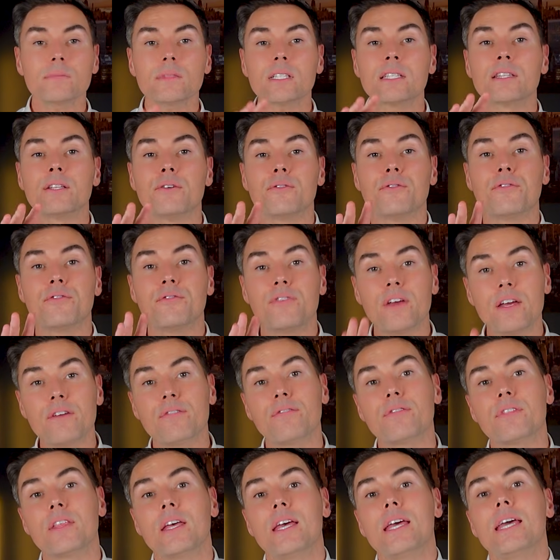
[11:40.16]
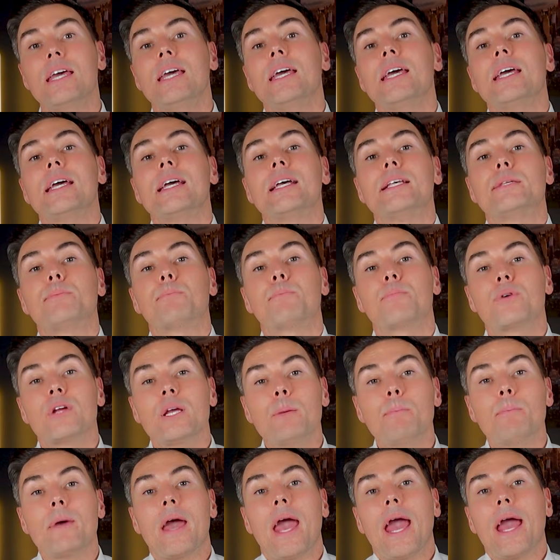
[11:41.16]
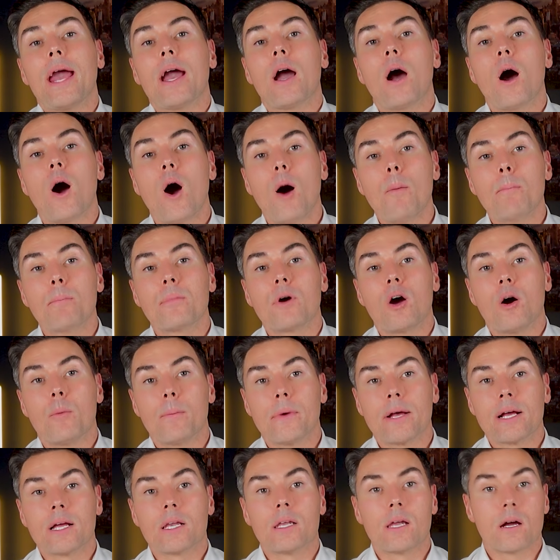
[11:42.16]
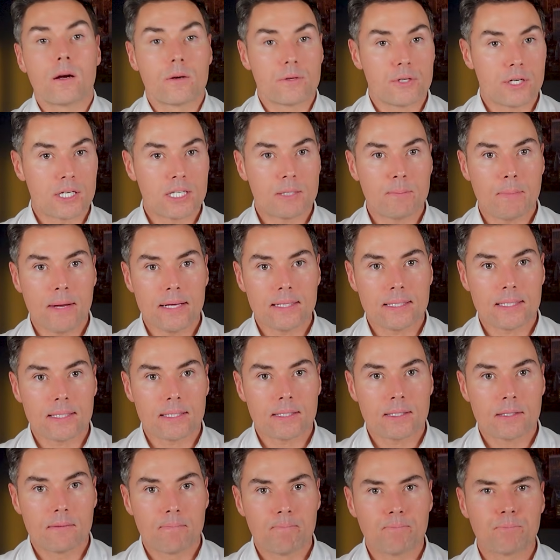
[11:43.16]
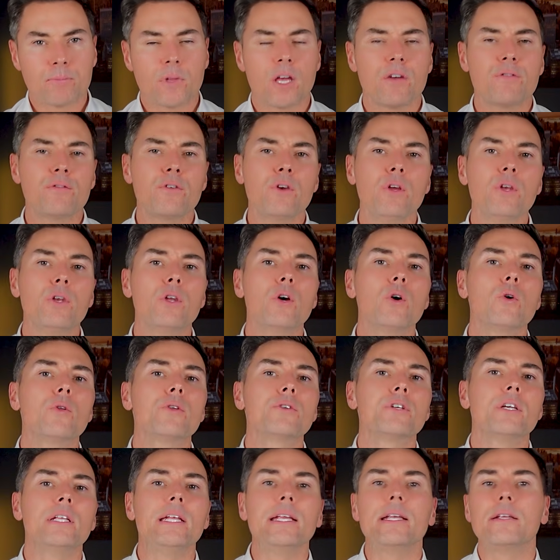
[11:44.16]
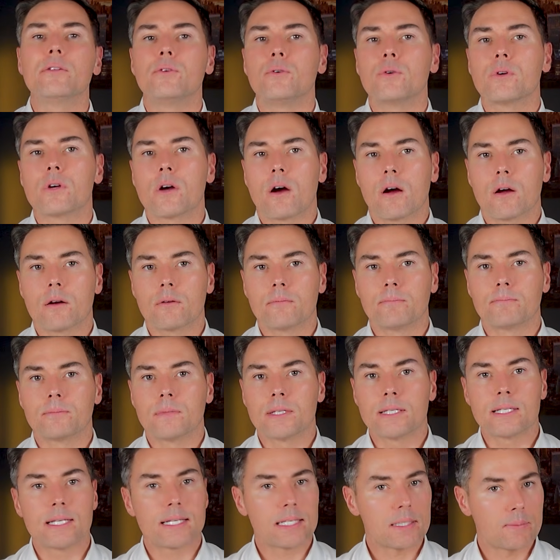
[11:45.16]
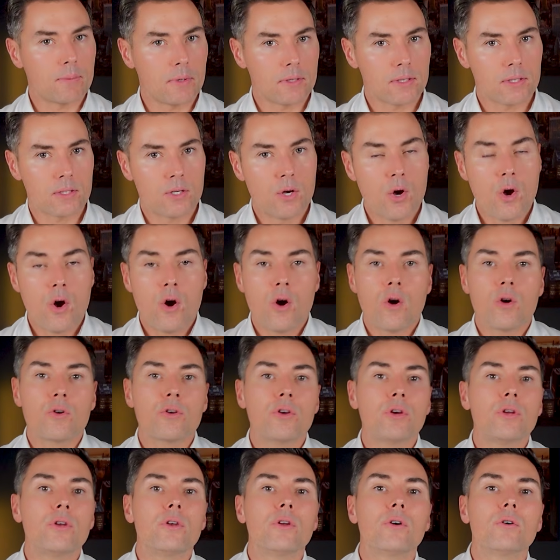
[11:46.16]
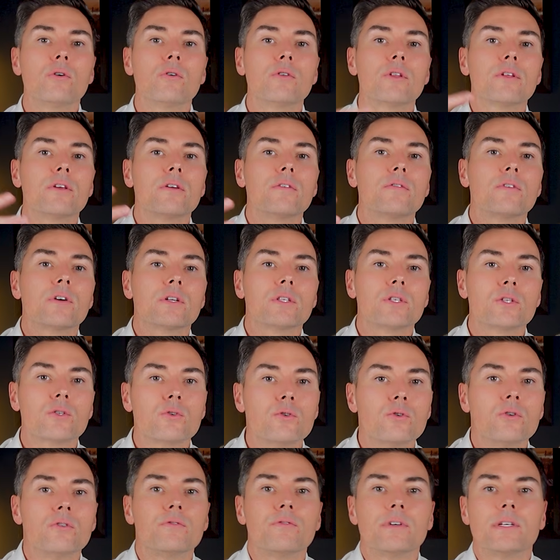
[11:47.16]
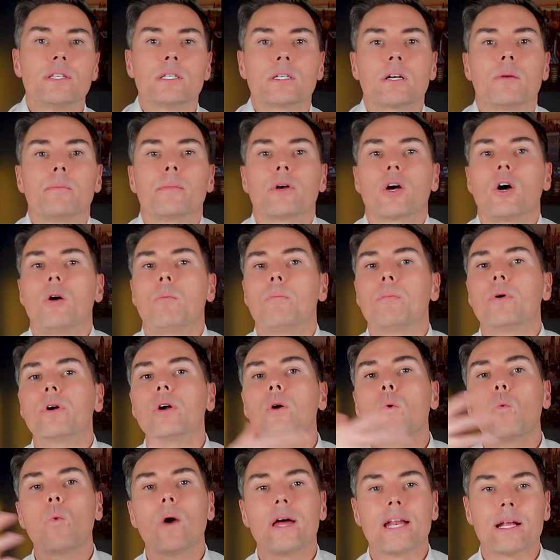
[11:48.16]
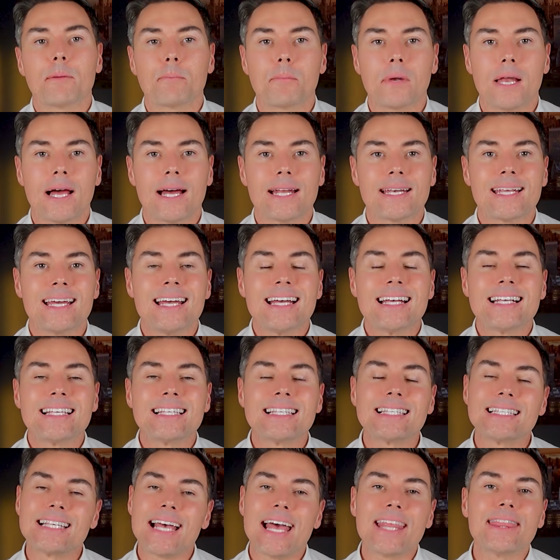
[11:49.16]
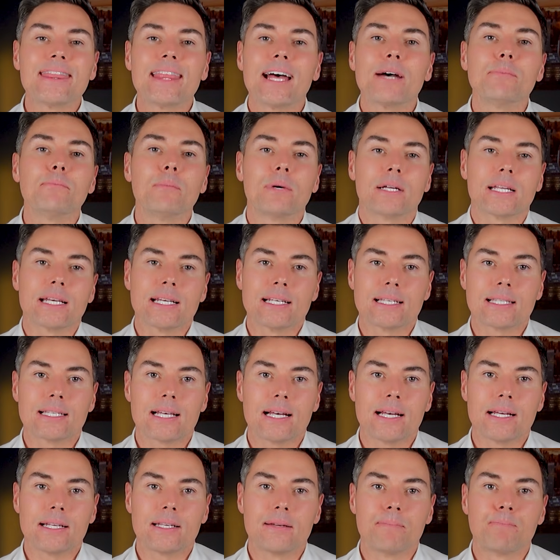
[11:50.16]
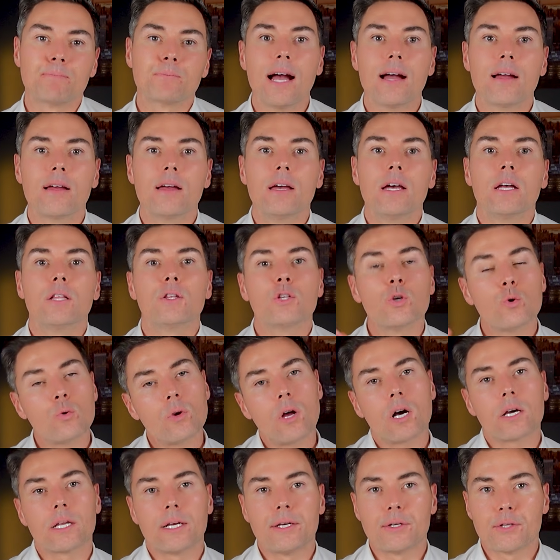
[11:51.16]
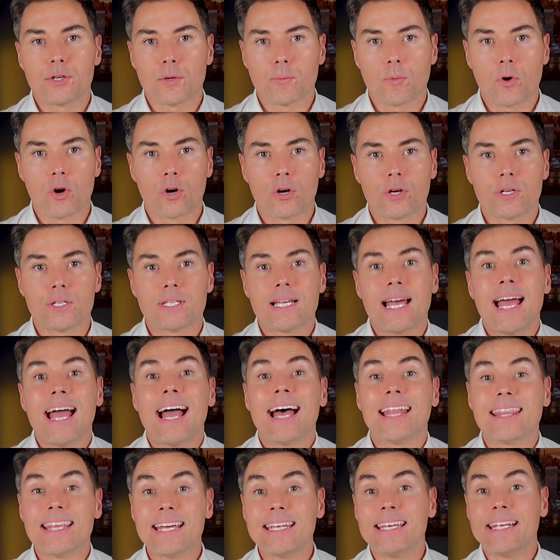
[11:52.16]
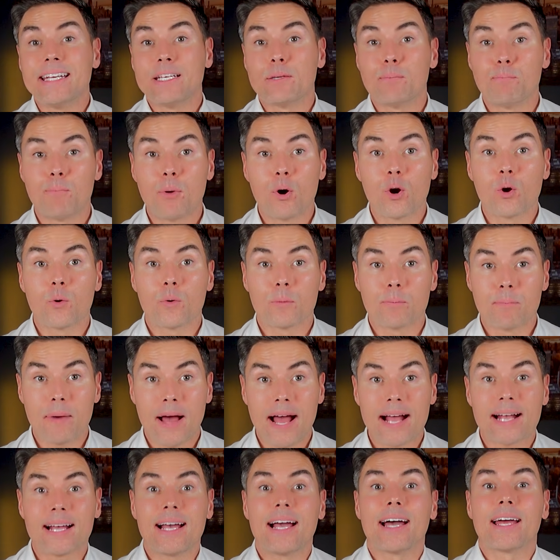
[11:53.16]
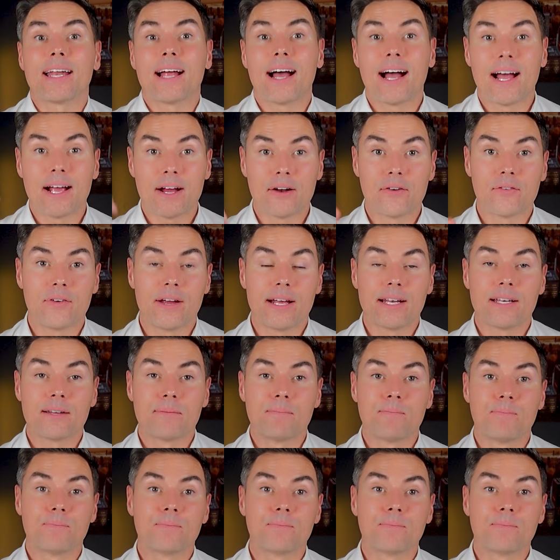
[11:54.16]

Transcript: The fifth is prepay upcoming large expenses. If you know that you need a new car in 6 months, or you know that you've got school fees coming up or a wedding planned, set that money aside. Don't lock it into your mortgage and then need to borrow it back at a higher rate.